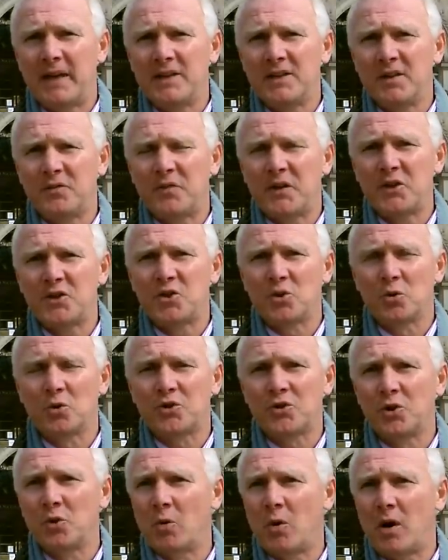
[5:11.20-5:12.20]

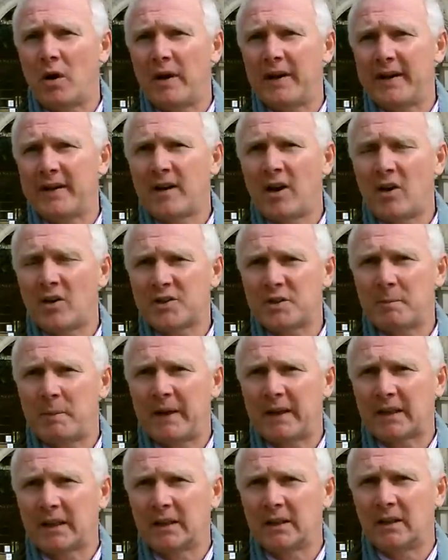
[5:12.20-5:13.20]
individuals who are in
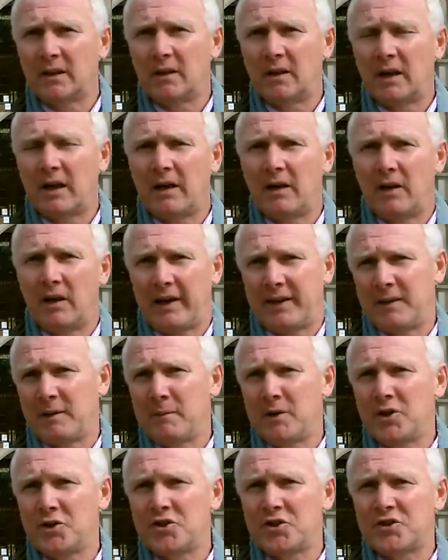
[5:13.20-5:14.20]
hospital, in
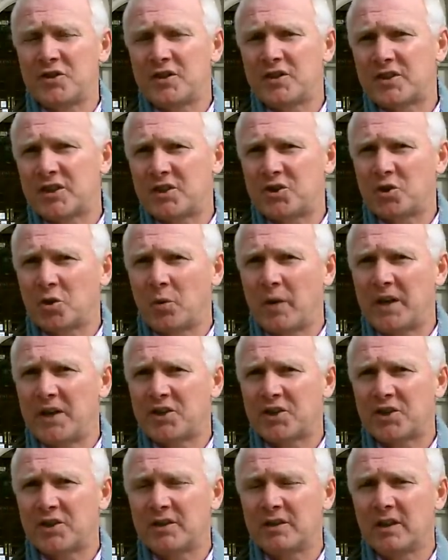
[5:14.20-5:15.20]
emergency
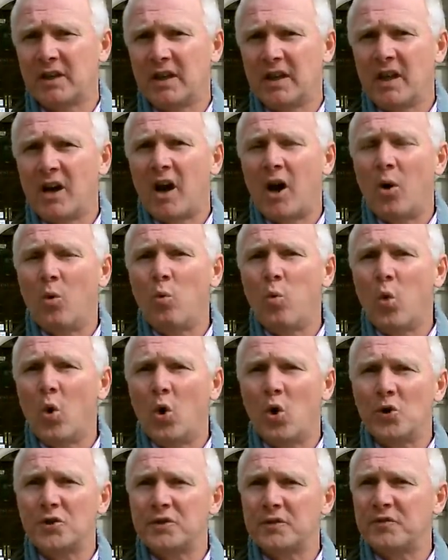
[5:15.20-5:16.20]
situation, a
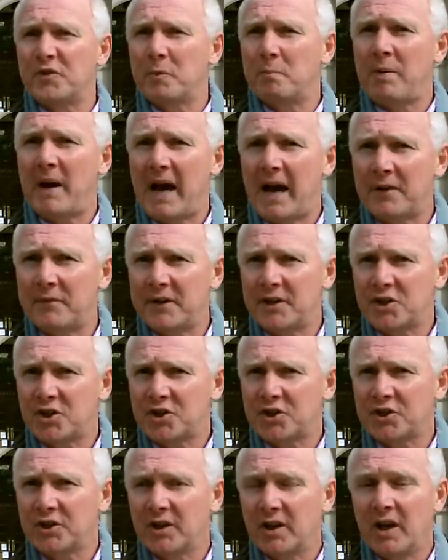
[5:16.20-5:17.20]
ward of the
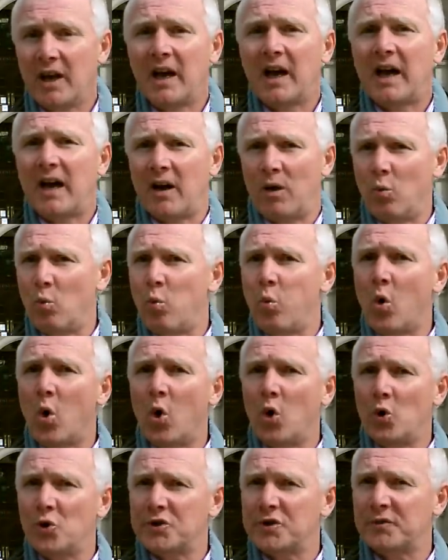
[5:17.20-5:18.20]
parish, a
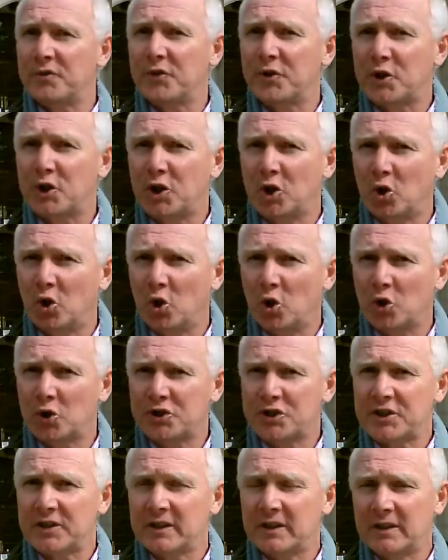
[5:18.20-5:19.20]
ward of the
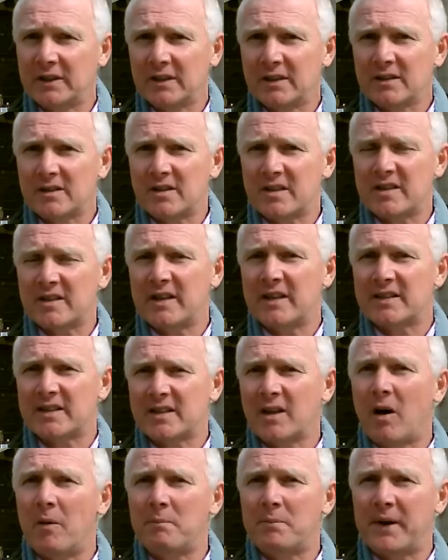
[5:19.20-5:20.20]
court. Does this
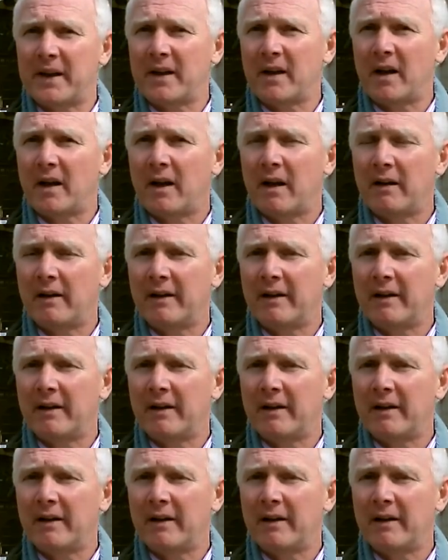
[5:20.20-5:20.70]
not bring